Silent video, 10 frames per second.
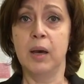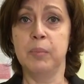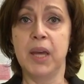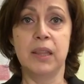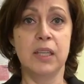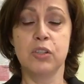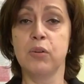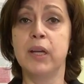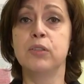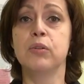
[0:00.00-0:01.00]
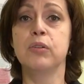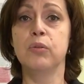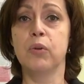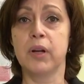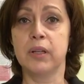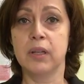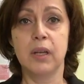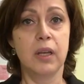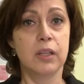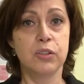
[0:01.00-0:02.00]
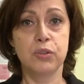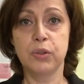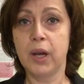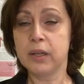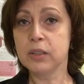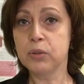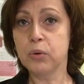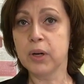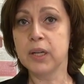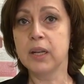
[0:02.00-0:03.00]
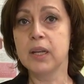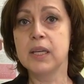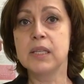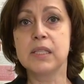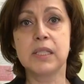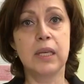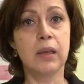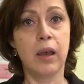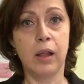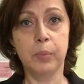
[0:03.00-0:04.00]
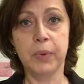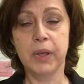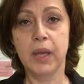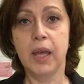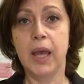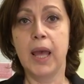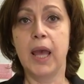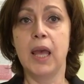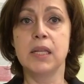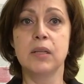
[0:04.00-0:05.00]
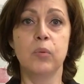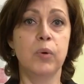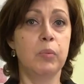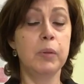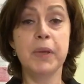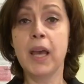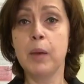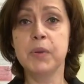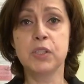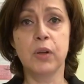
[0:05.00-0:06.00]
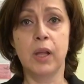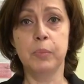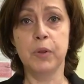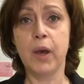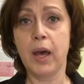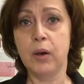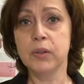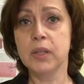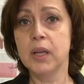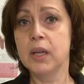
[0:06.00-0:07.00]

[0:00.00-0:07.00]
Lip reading: And they try to ignore it. Do not ignore it, seek help, and we will be happy to help you out.